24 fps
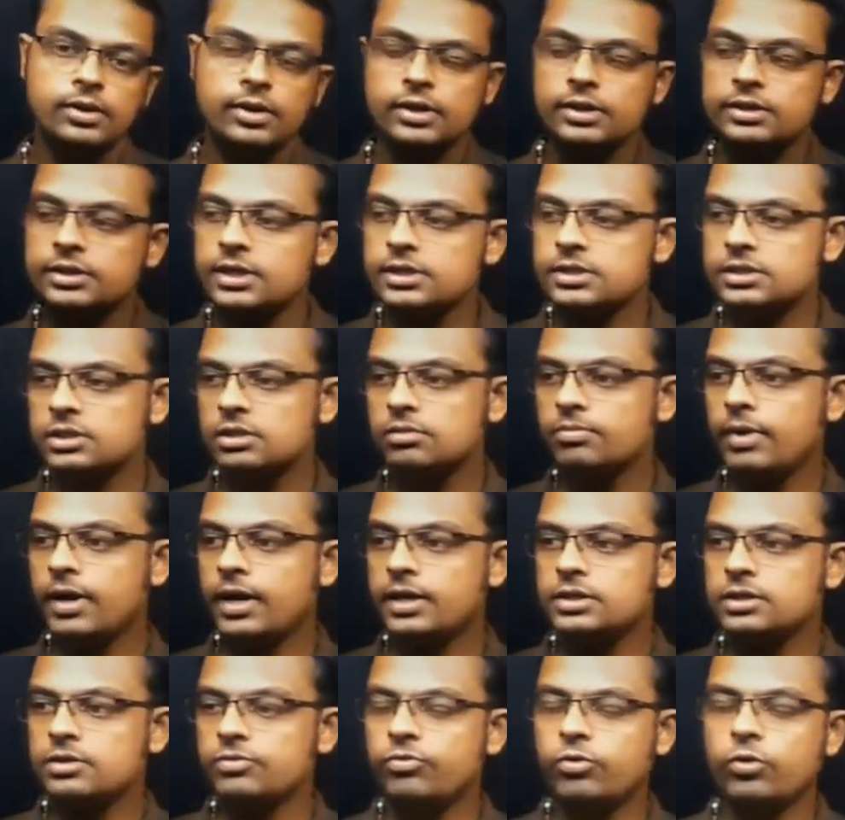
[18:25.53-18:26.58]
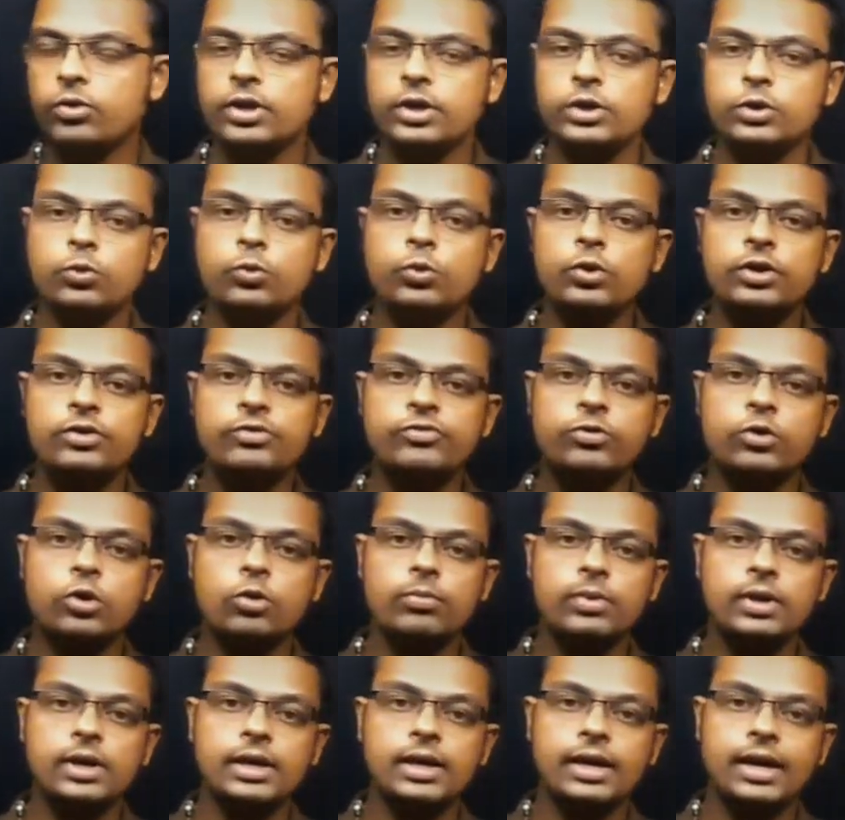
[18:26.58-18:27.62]
Just imagine for a
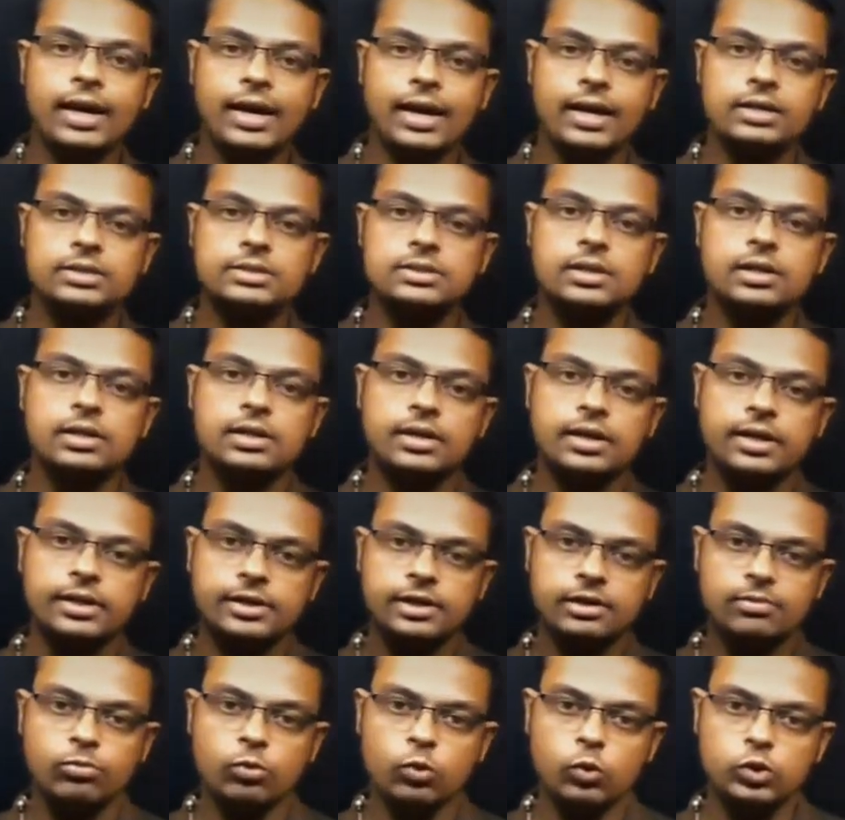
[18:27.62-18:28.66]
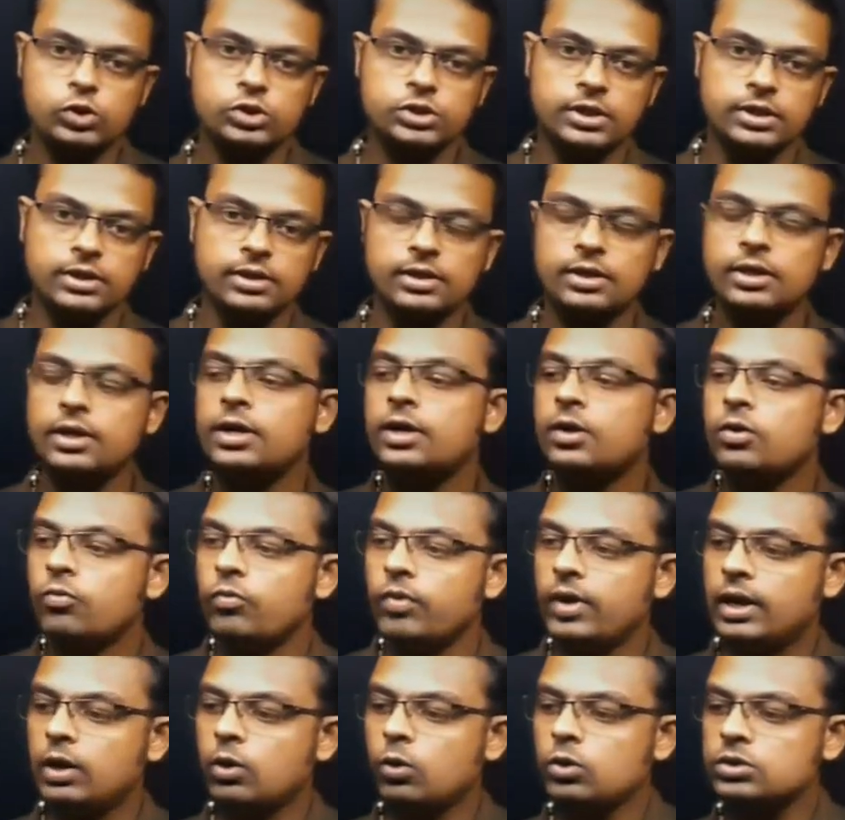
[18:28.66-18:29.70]
uniformly accelerated motion,
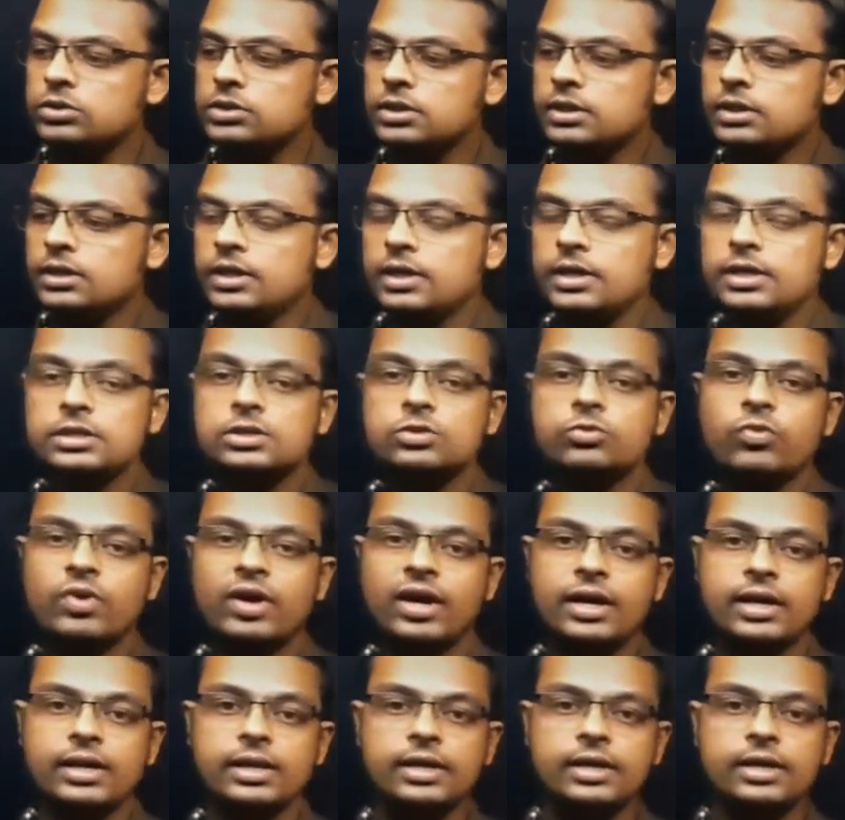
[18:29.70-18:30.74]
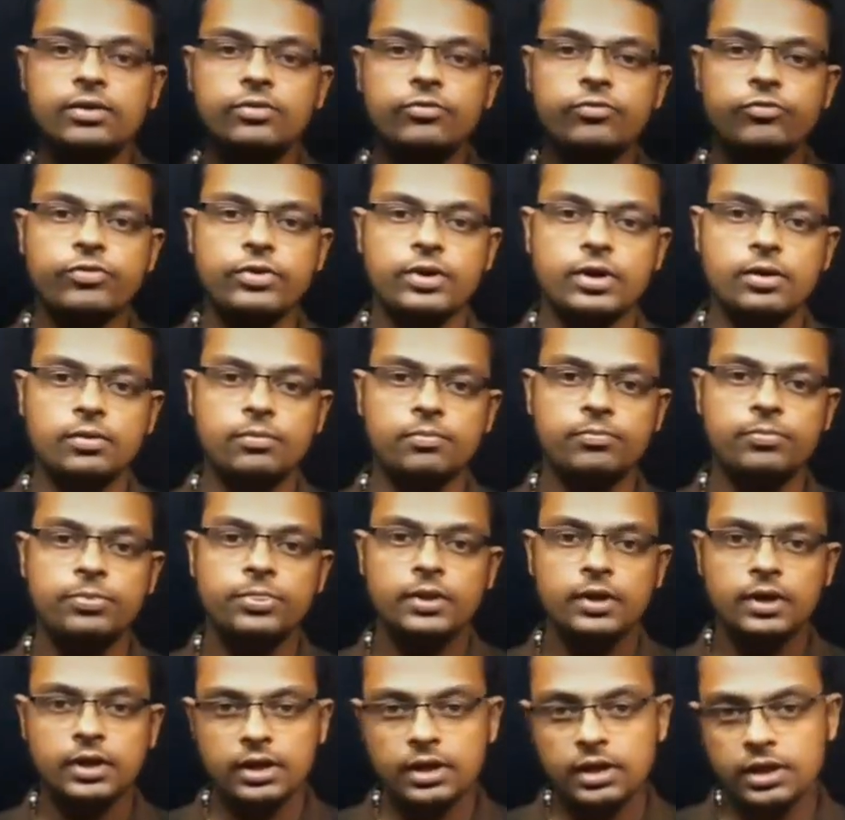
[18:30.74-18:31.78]
velocity is varying from
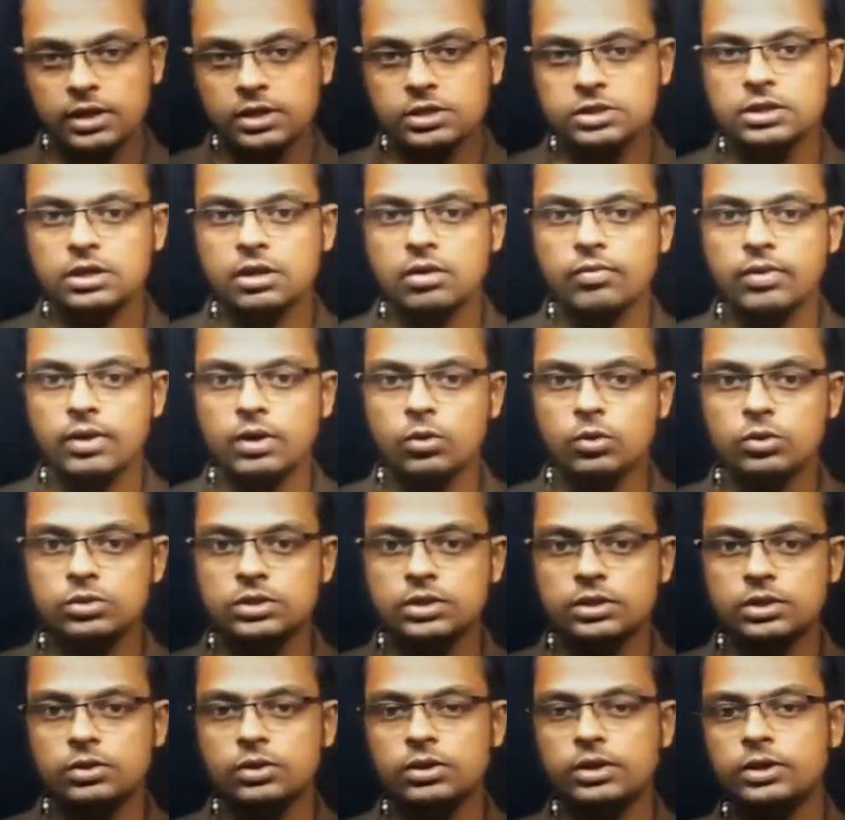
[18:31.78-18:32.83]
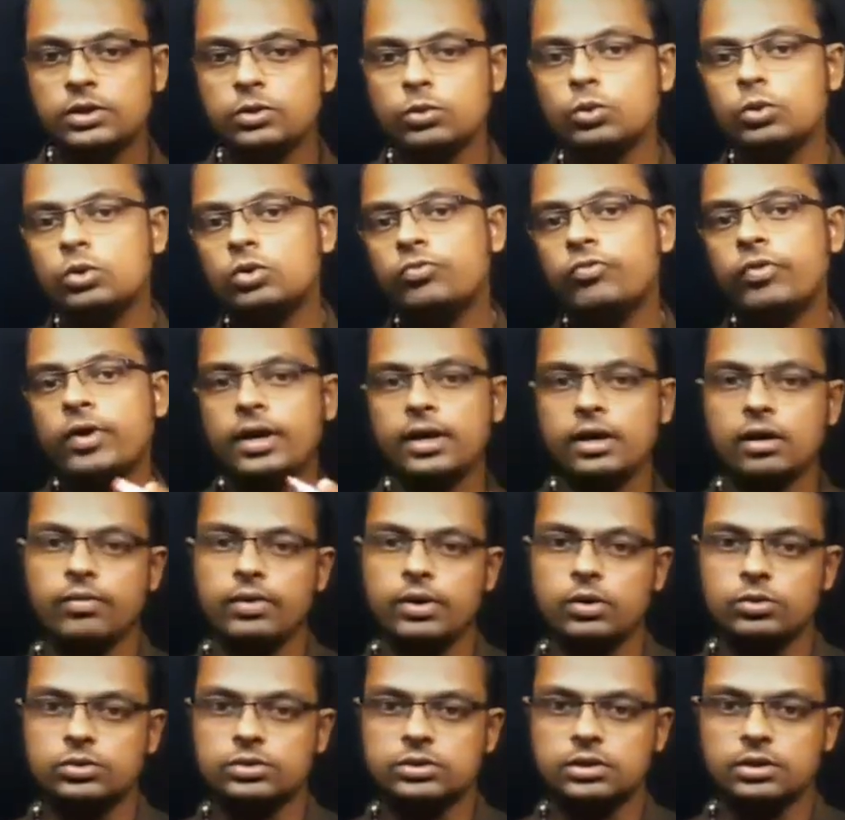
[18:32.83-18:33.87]
initial velocity to final
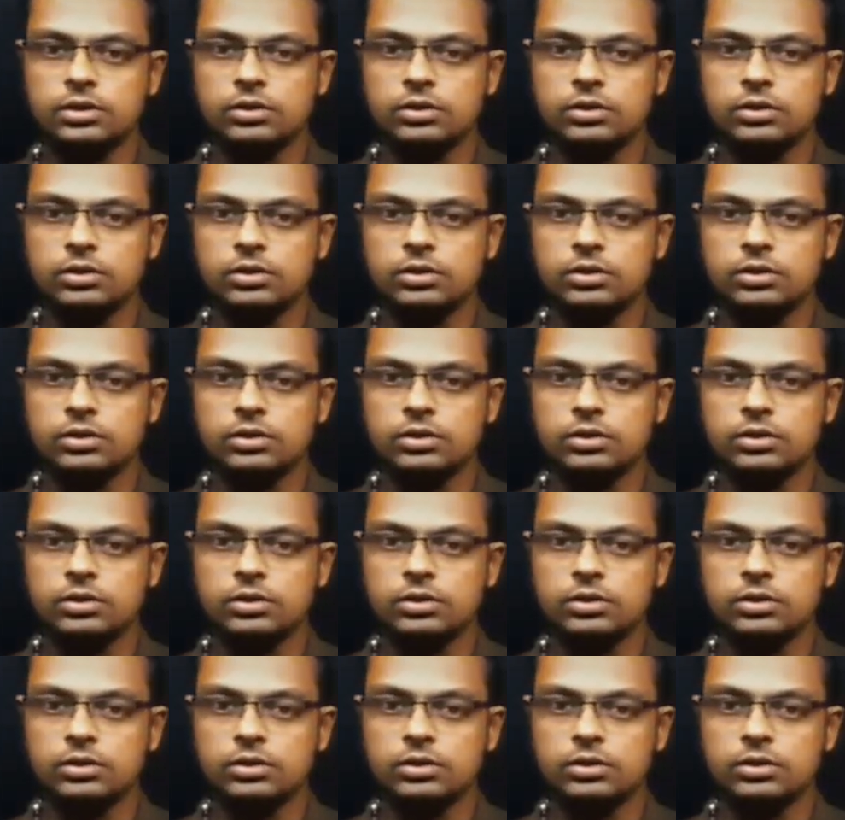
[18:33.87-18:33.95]
velocity.